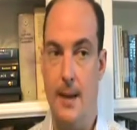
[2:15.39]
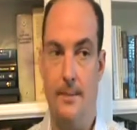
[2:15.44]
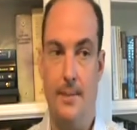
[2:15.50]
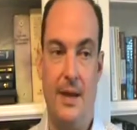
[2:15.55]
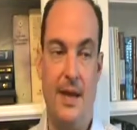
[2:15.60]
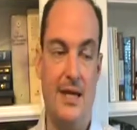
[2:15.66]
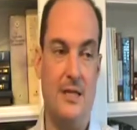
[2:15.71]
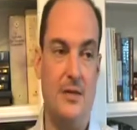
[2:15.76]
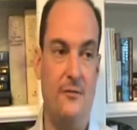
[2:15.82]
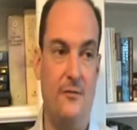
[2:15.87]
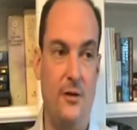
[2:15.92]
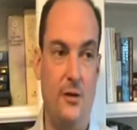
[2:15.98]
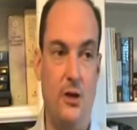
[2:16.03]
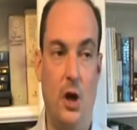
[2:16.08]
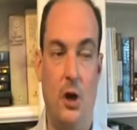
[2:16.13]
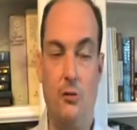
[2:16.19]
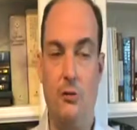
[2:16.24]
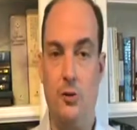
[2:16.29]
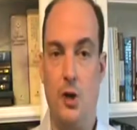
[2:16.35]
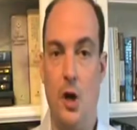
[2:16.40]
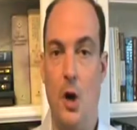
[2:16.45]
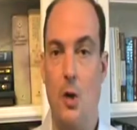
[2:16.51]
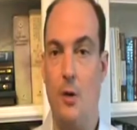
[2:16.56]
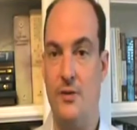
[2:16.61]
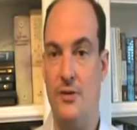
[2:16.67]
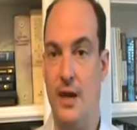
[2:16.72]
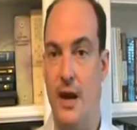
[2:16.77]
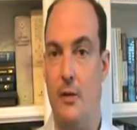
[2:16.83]
Because if you don't know
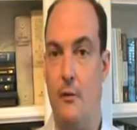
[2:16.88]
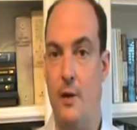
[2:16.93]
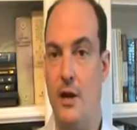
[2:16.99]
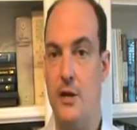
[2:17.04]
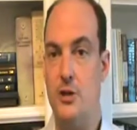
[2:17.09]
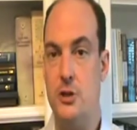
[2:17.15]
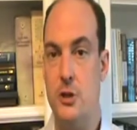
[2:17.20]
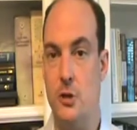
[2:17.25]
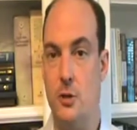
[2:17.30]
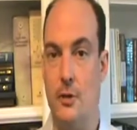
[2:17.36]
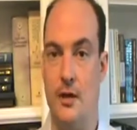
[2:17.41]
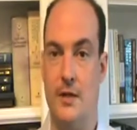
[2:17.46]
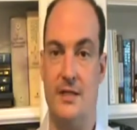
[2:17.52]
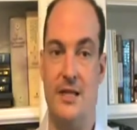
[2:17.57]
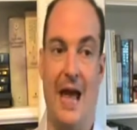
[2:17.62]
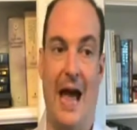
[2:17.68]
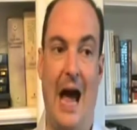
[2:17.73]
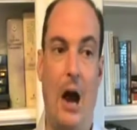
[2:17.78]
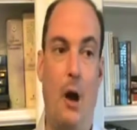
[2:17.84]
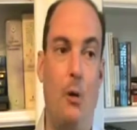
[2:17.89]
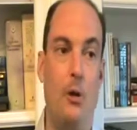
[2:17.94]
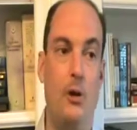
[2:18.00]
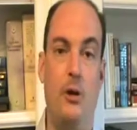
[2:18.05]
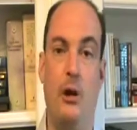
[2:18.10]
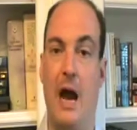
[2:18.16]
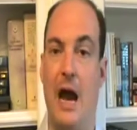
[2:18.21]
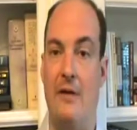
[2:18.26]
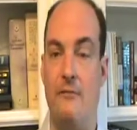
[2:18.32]
what that ratio is, how are
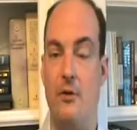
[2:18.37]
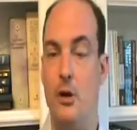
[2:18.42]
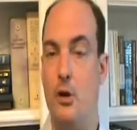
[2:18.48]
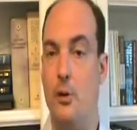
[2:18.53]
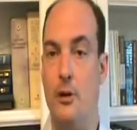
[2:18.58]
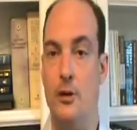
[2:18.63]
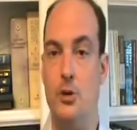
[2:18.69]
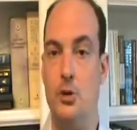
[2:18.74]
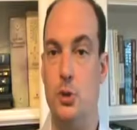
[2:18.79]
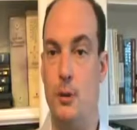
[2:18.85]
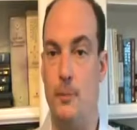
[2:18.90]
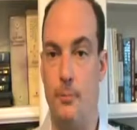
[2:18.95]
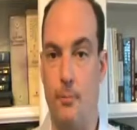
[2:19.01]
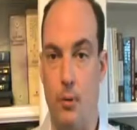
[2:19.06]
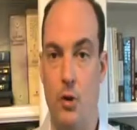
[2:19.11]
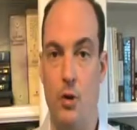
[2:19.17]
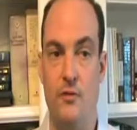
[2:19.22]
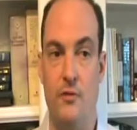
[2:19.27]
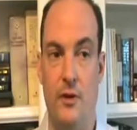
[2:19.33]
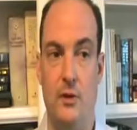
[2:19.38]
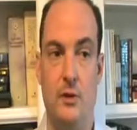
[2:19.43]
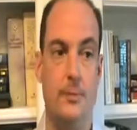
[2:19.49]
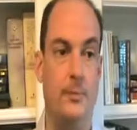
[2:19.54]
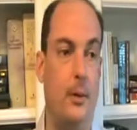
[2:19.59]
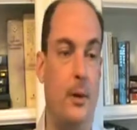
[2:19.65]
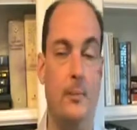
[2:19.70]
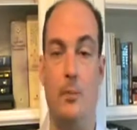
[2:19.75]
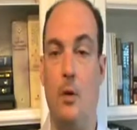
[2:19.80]
you ever going to improve it to
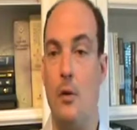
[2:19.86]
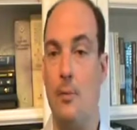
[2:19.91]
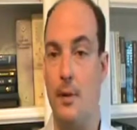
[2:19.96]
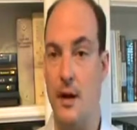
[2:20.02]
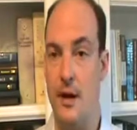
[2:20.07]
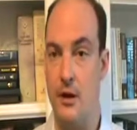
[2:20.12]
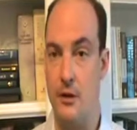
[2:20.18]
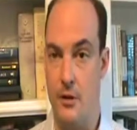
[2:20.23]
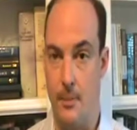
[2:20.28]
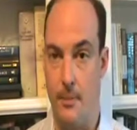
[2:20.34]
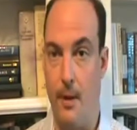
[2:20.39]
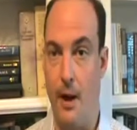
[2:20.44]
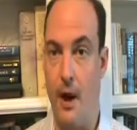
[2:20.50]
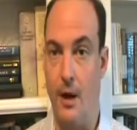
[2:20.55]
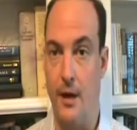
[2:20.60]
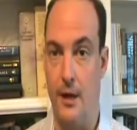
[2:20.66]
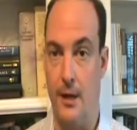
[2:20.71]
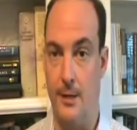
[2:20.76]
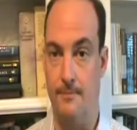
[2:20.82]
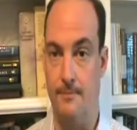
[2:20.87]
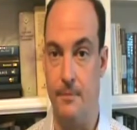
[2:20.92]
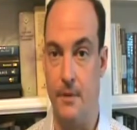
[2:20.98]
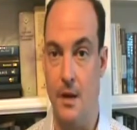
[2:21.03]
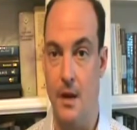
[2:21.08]
put more money in your pocket?